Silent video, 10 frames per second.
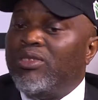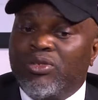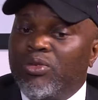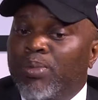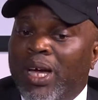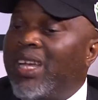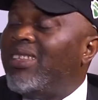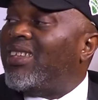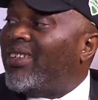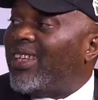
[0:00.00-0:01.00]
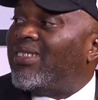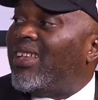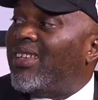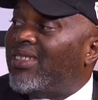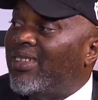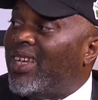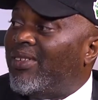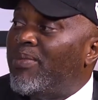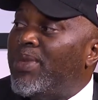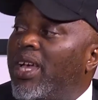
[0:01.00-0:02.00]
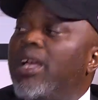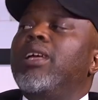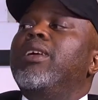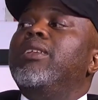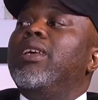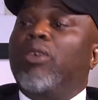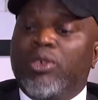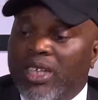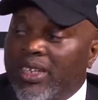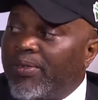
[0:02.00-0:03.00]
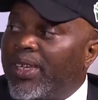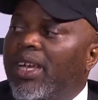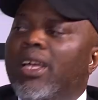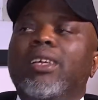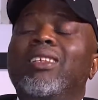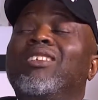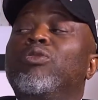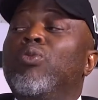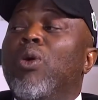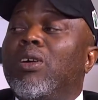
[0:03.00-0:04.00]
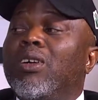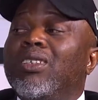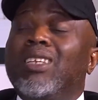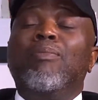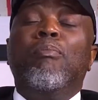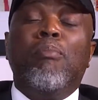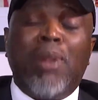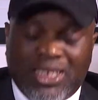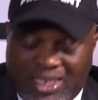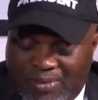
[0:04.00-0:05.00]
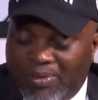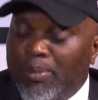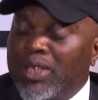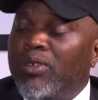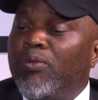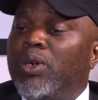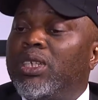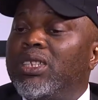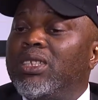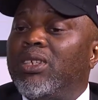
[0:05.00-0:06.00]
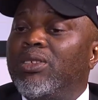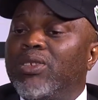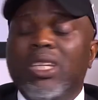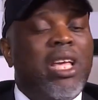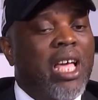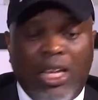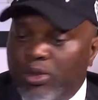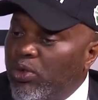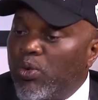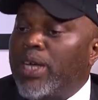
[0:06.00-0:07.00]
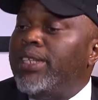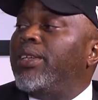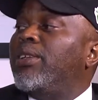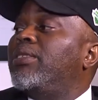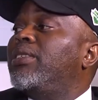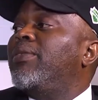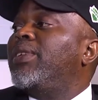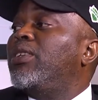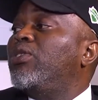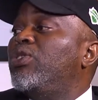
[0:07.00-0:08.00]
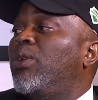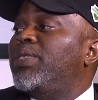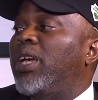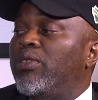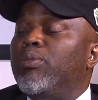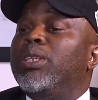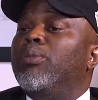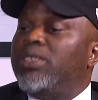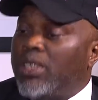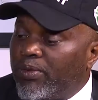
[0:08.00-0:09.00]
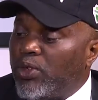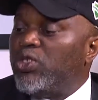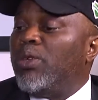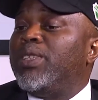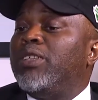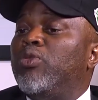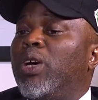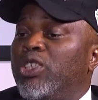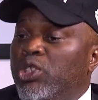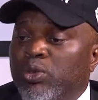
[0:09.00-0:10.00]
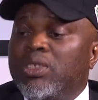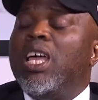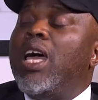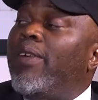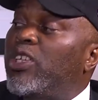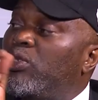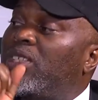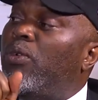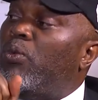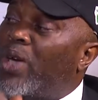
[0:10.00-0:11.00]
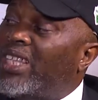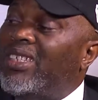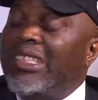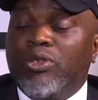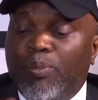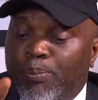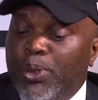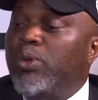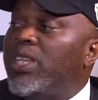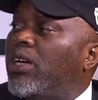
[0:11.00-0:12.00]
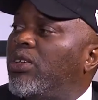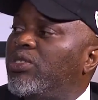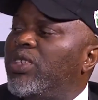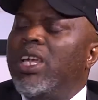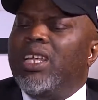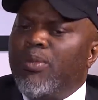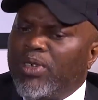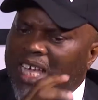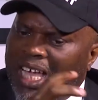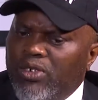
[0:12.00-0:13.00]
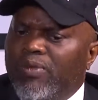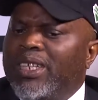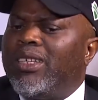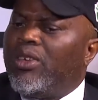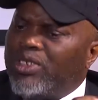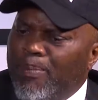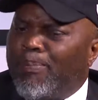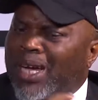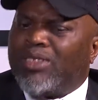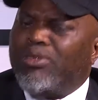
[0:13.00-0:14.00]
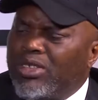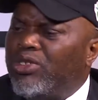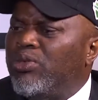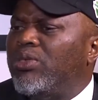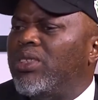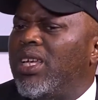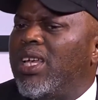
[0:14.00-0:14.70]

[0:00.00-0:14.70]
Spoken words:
Dubai, Saudi Arabia, or South Africa, there's work. There's massive amount of work in this country. I don't know why they are not giving those jobs out, but they must give those jobs out to our youth. Our youth are waiting to build their country. They must hand over the country back to the youth.